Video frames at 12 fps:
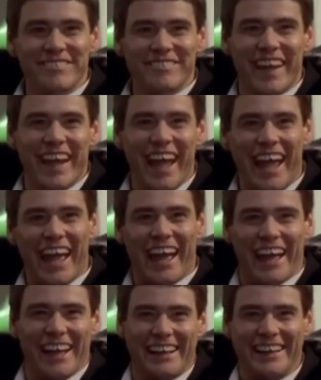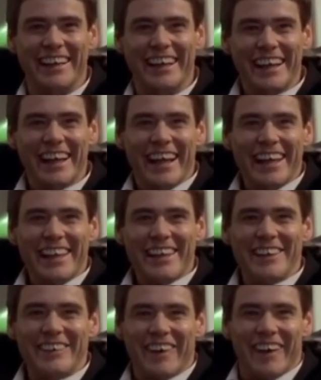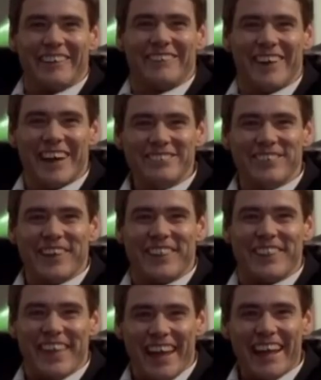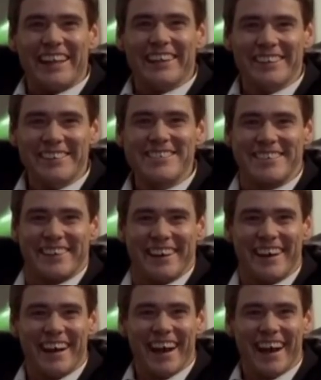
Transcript: Man, you are one pathetic loser.